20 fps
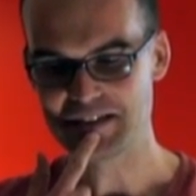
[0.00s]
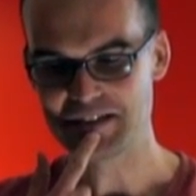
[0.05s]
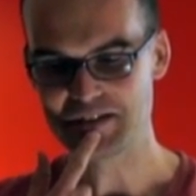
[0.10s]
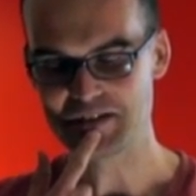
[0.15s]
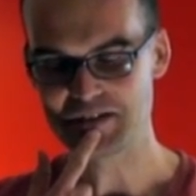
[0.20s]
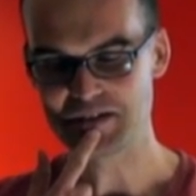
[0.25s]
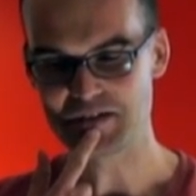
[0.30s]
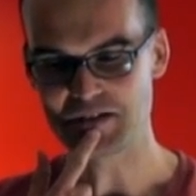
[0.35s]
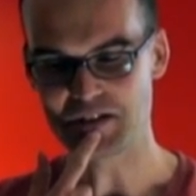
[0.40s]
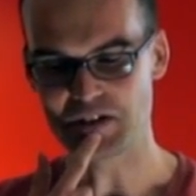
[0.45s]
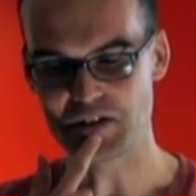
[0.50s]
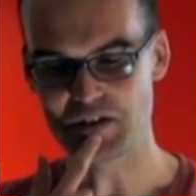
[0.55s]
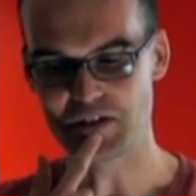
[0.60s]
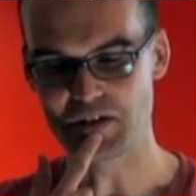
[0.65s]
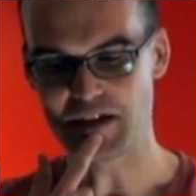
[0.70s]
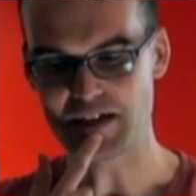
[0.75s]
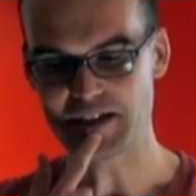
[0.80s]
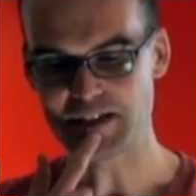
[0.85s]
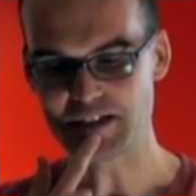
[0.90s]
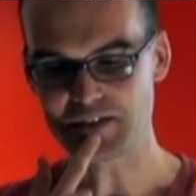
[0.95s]

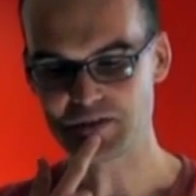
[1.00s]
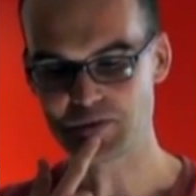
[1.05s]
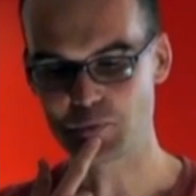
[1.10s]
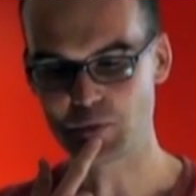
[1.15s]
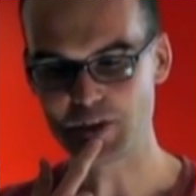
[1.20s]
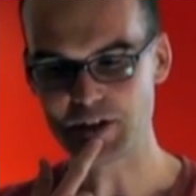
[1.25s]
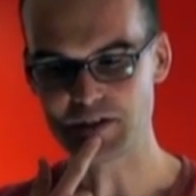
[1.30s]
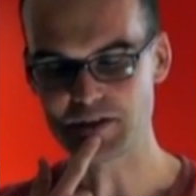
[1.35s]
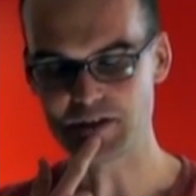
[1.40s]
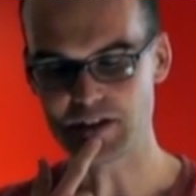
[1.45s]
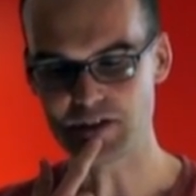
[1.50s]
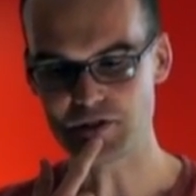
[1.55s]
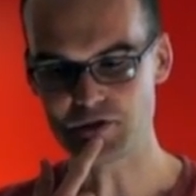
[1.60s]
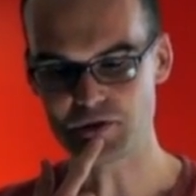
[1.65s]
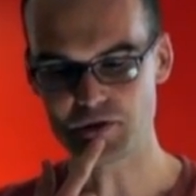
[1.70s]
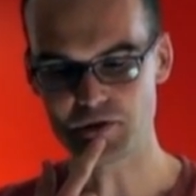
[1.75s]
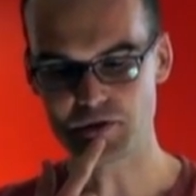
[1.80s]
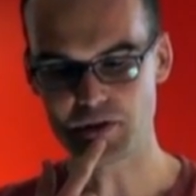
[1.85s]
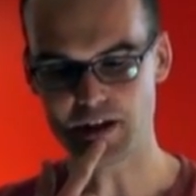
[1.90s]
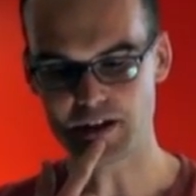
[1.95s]
so I guess we tend
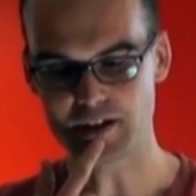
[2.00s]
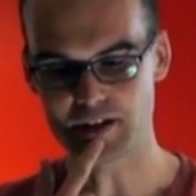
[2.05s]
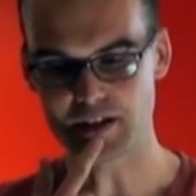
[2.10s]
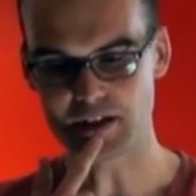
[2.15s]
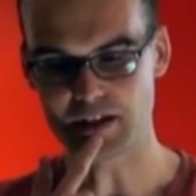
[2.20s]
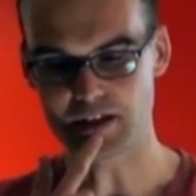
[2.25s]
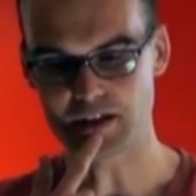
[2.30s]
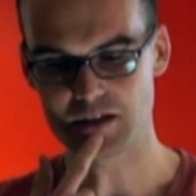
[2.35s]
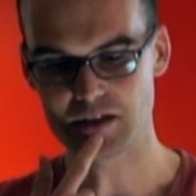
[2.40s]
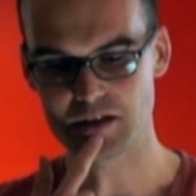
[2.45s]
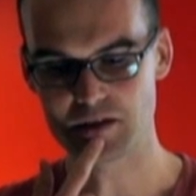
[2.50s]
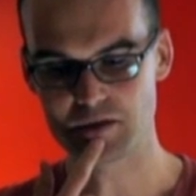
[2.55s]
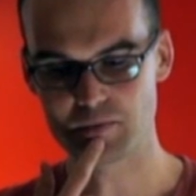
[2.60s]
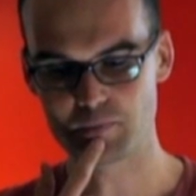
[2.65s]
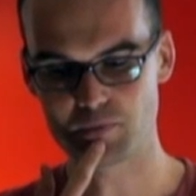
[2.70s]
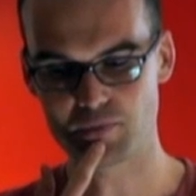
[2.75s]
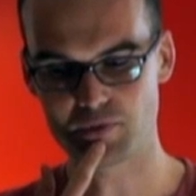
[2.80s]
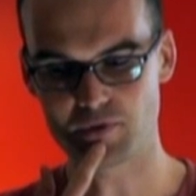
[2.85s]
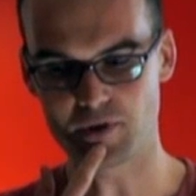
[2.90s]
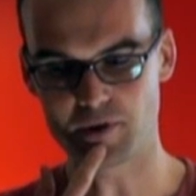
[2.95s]
to get
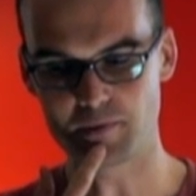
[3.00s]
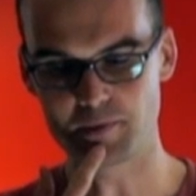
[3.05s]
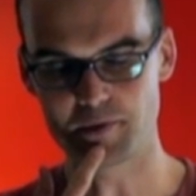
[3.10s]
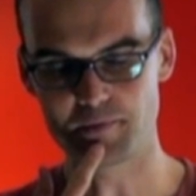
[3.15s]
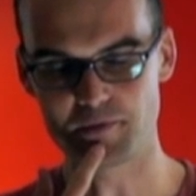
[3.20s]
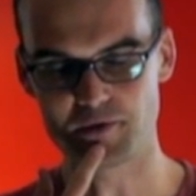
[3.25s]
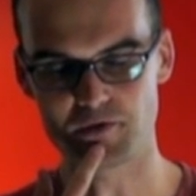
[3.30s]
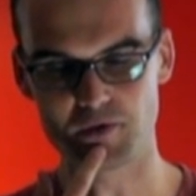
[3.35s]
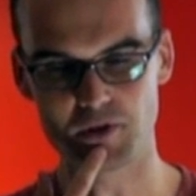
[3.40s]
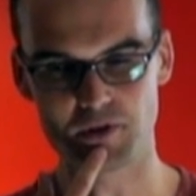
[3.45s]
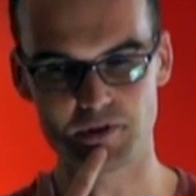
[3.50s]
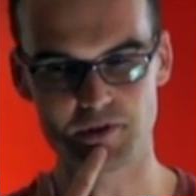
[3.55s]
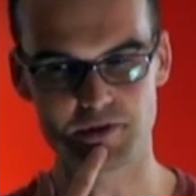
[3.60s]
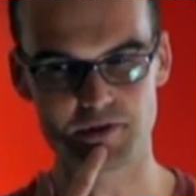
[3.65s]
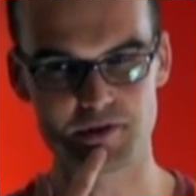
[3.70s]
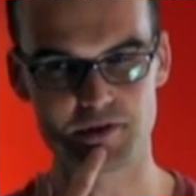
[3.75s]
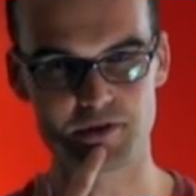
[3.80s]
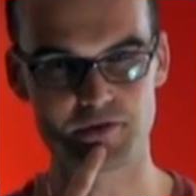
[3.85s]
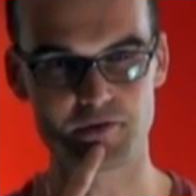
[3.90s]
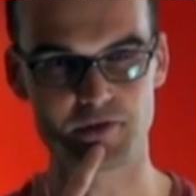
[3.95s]
problems of all
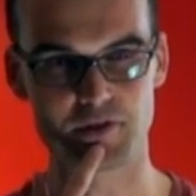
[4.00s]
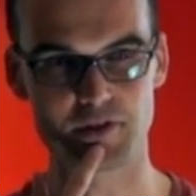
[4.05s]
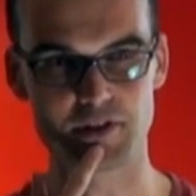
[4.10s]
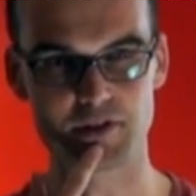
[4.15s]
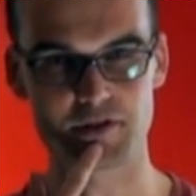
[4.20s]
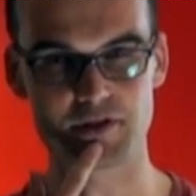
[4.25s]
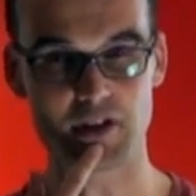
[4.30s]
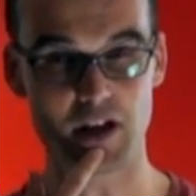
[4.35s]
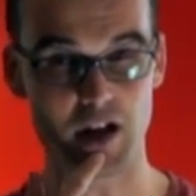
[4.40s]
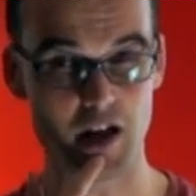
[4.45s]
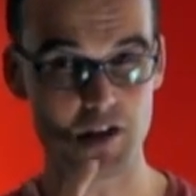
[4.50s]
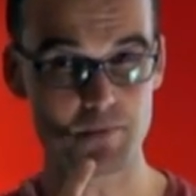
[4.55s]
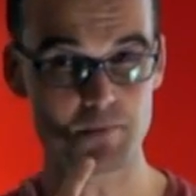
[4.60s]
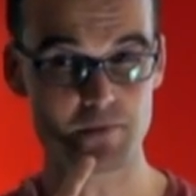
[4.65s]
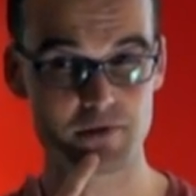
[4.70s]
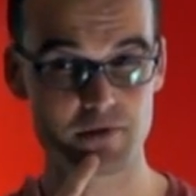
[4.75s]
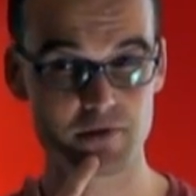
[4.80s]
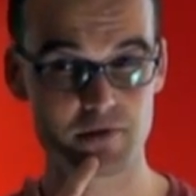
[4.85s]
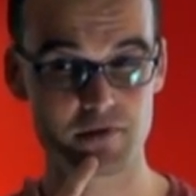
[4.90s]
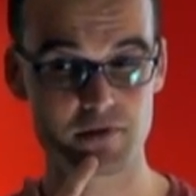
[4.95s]
different
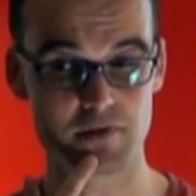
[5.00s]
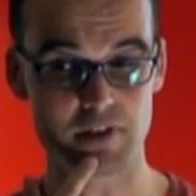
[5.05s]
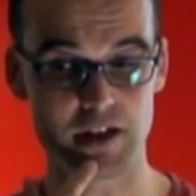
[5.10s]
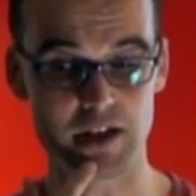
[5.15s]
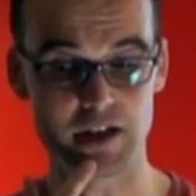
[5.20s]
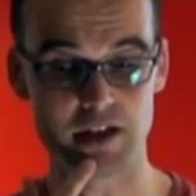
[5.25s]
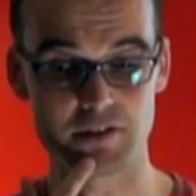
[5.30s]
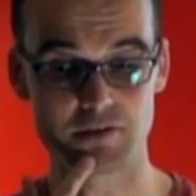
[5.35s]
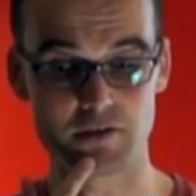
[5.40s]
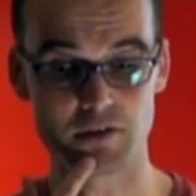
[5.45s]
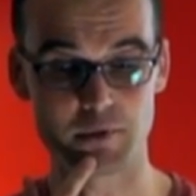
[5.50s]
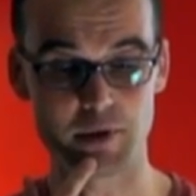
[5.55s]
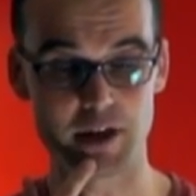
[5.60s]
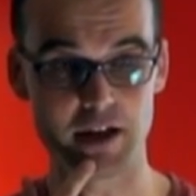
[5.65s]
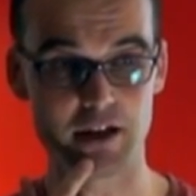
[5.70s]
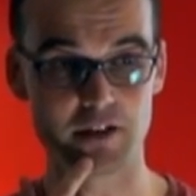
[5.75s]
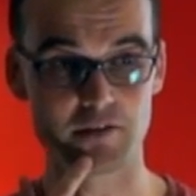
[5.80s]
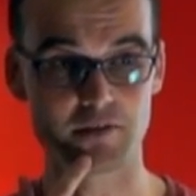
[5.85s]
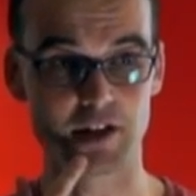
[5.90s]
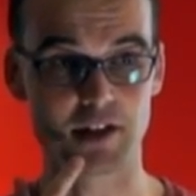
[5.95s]
types. Uh, so we
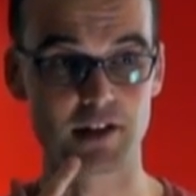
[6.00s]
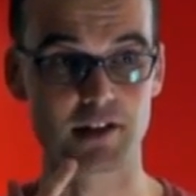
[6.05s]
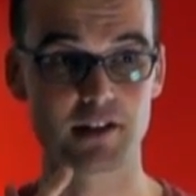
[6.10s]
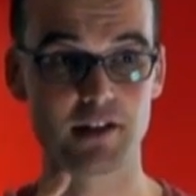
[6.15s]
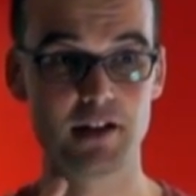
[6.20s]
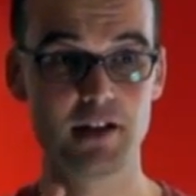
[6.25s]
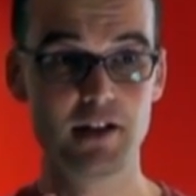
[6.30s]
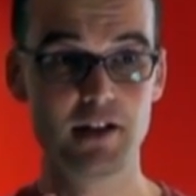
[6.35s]
have like